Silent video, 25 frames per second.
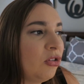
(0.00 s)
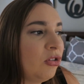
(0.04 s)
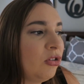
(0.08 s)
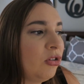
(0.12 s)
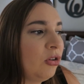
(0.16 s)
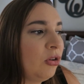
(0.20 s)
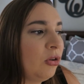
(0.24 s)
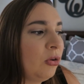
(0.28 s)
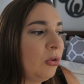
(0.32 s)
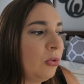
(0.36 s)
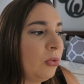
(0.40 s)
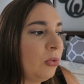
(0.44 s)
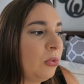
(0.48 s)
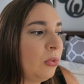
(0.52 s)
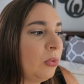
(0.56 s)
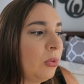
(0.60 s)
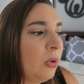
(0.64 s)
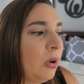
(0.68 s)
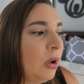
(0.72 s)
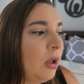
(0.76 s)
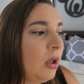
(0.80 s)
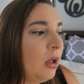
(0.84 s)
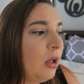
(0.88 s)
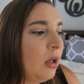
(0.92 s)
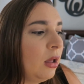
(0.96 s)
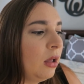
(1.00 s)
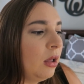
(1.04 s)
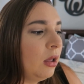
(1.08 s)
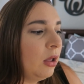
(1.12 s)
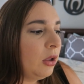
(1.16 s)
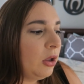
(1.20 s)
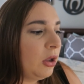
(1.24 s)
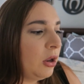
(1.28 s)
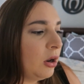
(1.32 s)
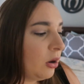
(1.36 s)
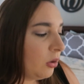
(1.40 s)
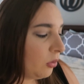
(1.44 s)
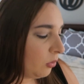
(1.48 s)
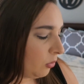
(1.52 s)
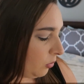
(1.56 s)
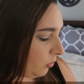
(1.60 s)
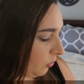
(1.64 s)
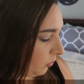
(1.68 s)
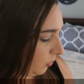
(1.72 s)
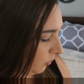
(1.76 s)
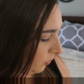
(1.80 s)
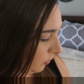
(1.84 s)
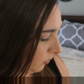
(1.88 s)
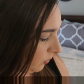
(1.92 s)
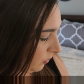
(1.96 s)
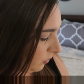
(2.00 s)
to you know